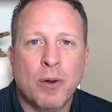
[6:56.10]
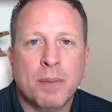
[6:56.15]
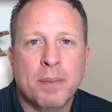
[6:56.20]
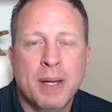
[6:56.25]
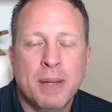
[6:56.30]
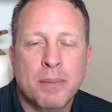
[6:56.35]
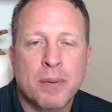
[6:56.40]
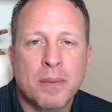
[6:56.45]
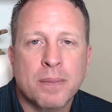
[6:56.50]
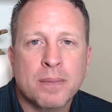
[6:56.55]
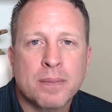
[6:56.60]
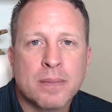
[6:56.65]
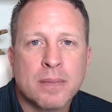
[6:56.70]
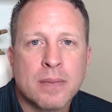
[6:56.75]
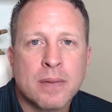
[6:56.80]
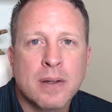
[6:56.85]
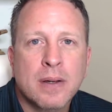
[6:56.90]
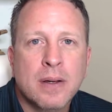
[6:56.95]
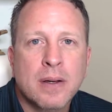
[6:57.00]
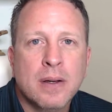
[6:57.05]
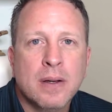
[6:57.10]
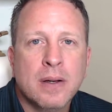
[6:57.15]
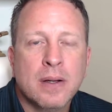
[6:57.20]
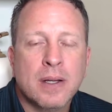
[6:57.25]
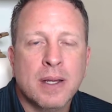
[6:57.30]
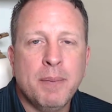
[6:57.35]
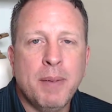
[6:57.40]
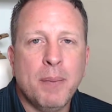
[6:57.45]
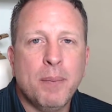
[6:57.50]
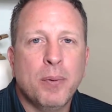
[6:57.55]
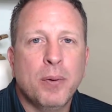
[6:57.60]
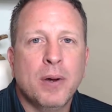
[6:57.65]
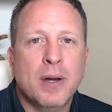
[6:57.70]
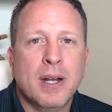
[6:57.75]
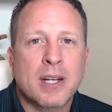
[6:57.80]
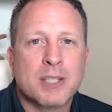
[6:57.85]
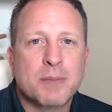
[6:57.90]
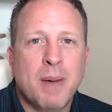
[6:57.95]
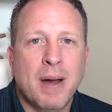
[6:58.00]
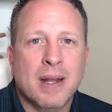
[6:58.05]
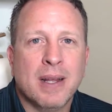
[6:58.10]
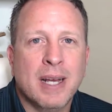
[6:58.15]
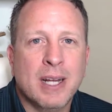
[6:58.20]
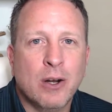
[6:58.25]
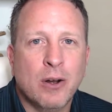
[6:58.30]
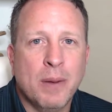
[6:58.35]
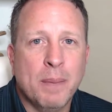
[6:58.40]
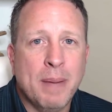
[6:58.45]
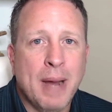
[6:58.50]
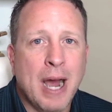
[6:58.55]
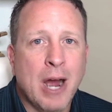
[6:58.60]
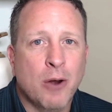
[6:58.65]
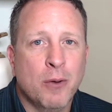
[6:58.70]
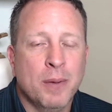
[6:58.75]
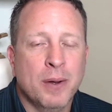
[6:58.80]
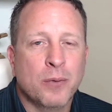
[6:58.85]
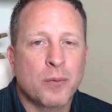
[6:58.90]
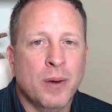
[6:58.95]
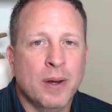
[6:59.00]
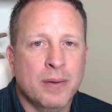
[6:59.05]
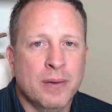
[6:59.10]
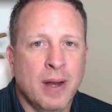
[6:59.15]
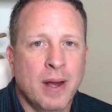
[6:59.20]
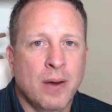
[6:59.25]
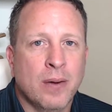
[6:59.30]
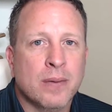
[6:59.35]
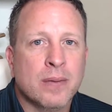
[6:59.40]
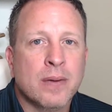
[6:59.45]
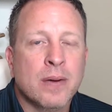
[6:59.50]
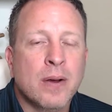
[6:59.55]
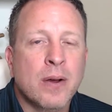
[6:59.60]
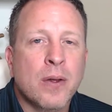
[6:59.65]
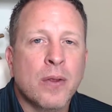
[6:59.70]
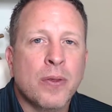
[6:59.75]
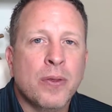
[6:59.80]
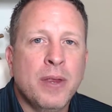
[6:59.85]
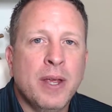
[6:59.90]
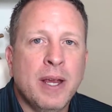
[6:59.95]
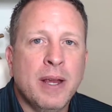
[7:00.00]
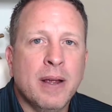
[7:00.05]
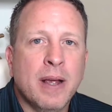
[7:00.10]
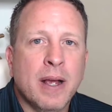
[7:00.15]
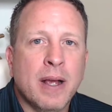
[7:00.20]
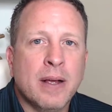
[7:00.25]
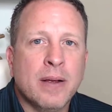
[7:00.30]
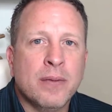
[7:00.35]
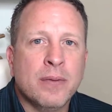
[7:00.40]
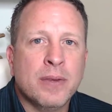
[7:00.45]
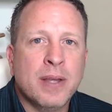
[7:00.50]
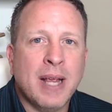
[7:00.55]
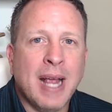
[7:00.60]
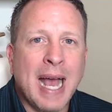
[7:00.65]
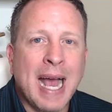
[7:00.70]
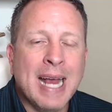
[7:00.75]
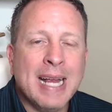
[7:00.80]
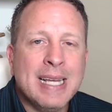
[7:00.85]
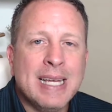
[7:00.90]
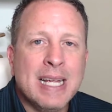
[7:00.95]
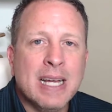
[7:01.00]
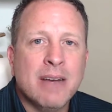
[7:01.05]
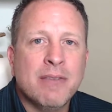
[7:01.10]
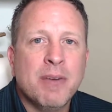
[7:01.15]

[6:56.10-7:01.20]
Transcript: people. Let me put a spotlight on empowerment right now. The, the idea of